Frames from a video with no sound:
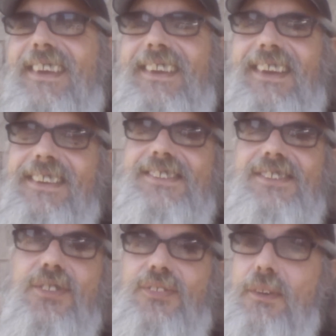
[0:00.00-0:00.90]
man. I
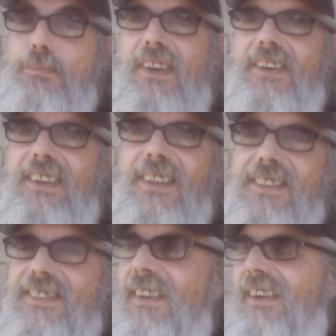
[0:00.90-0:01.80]
just trip on all
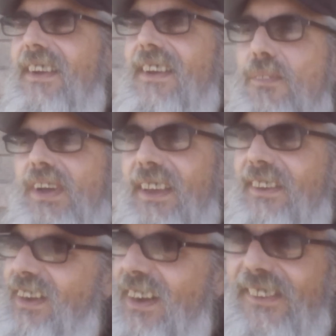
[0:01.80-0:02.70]
this. But
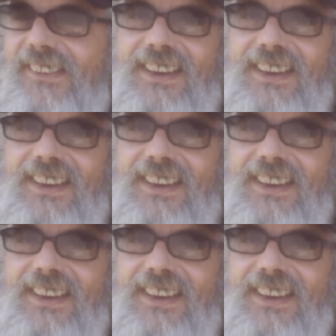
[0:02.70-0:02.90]
you know,